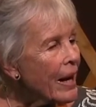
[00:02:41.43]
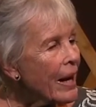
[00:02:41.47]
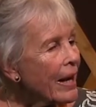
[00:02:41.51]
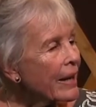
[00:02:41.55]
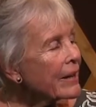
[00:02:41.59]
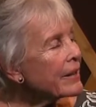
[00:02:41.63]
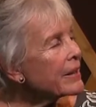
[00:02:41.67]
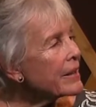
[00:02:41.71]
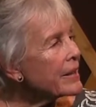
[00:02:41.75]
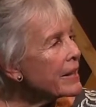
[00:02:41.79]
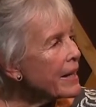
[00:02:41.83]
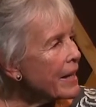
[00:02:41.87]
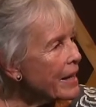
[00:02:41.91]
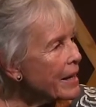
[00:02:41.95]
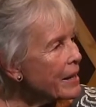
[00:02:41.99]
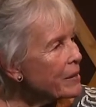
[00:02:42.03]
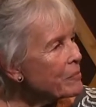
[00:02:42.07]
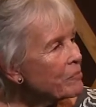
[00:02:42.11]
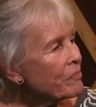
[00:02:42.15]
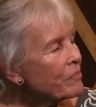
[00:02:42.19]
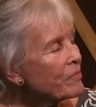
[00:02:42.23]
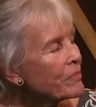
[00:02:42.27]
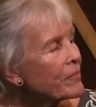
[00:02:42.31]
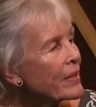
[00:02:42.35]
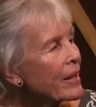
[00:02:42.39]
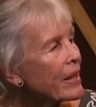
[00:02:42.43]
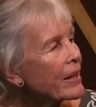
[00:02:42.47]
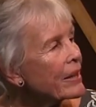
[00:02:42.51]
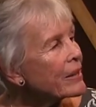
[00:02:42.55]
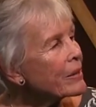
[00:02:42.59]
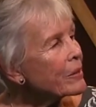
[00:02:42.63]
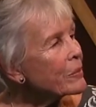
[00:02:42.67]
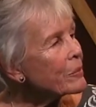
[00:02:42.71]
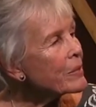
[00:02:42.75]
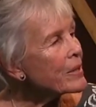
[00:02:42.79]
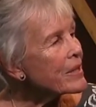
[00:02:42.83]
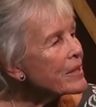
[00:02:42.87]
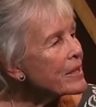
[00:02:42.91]
name, and
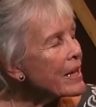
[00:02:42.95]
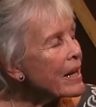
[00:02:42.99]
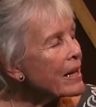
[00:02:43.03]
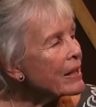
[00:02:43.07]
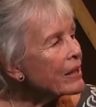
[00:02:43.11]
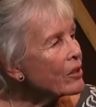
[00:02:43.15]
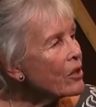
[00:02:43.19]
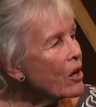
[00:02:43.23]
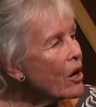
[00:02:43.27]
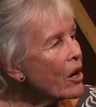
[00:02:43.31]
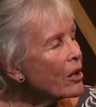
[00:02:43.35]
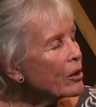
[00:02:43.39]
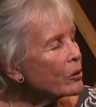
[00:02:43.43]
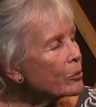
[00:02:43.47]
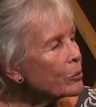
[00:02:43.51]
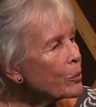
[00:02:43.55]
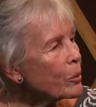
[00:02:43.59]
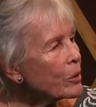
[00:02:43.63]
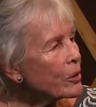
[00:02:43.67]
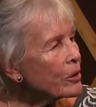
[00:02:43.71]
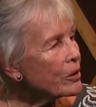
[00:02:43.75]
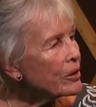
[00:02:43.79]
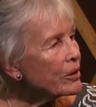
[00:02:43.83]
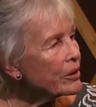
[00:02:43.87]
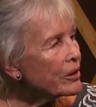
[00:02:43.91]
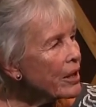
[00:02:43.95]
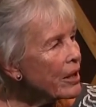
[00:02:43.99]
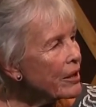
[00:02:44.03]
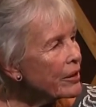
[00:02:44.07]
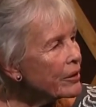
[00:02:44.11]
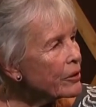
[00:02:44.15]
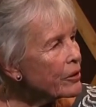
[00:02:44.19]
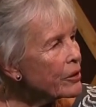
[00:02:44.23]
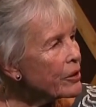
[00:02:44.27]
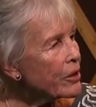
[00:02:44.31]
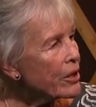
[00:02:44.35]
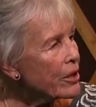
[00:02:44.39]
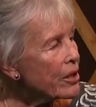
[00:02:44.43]
it was then called World
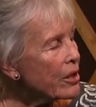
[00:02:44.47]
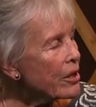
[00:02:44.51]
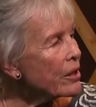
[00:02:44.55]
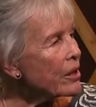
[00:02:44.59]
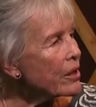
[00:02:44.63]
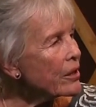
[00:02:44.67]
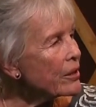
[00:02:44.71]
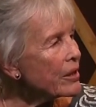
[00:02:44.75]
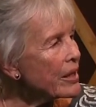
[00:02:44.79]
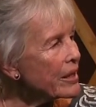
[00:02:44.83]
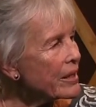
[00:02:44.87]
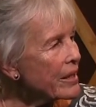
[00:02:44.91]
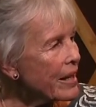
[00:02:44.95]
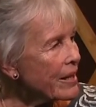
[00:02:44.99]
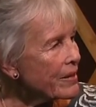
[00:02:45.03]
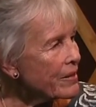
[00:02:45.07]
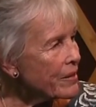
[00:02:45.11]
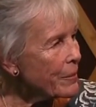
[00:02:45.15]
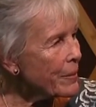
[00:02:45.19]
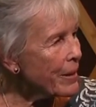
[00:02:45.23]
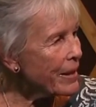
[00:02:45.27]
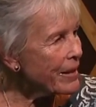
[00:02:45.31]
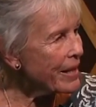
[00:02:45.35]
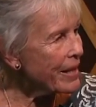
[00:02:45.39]
Hunger Year, right. And that's why